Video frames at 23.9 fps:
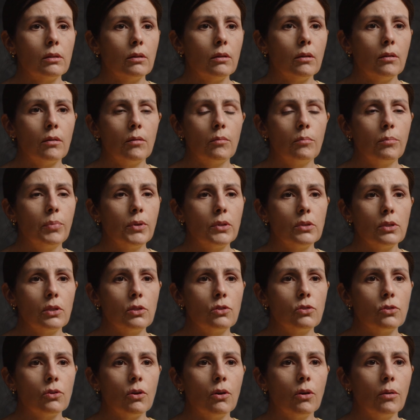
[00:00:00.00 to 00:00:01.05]
had a busy
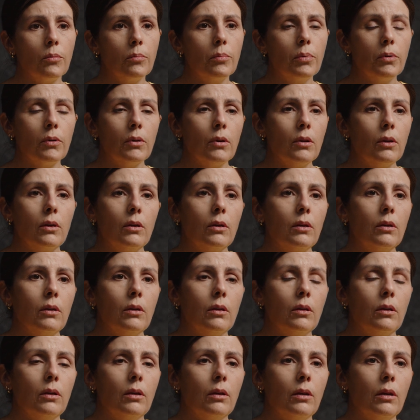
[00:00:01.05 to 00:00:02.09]
job,
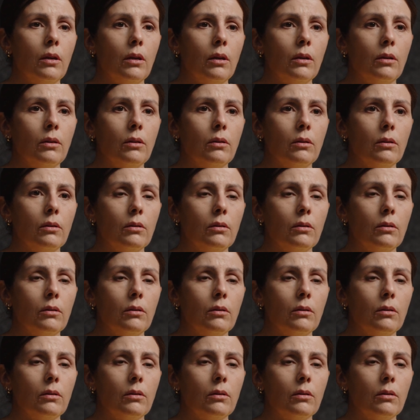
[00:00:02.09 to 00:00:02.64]
and